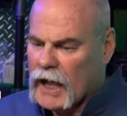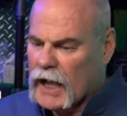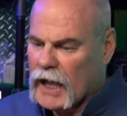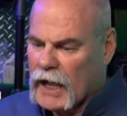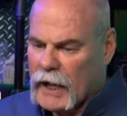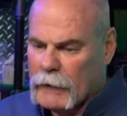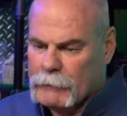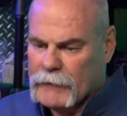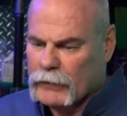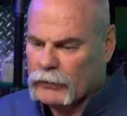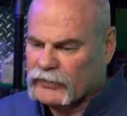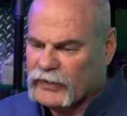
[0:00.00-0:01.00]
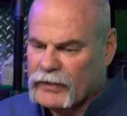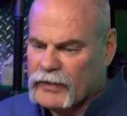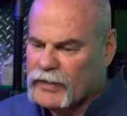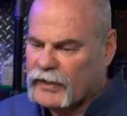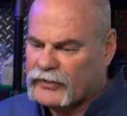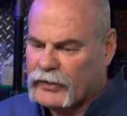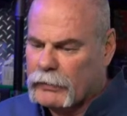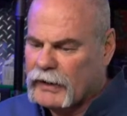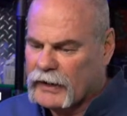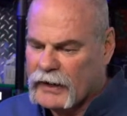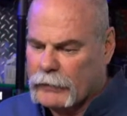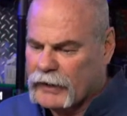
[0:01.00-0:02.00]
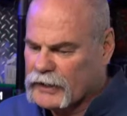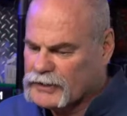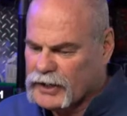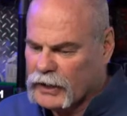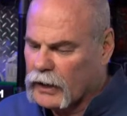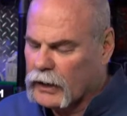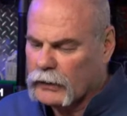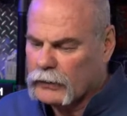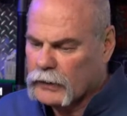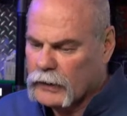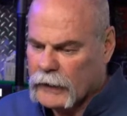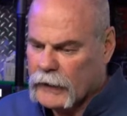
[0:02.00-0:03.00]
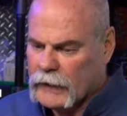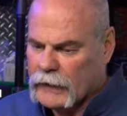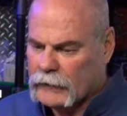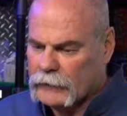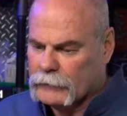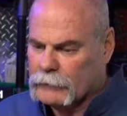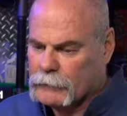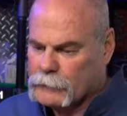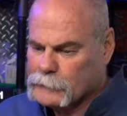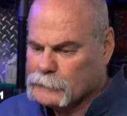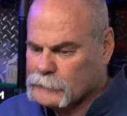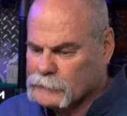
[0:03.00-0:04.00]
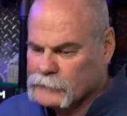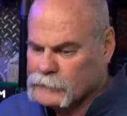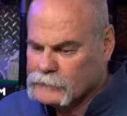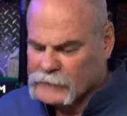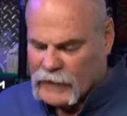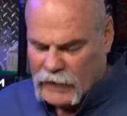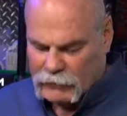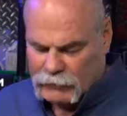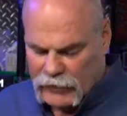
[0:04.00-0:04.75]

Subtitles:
It was either this or becoming a gigolo. And I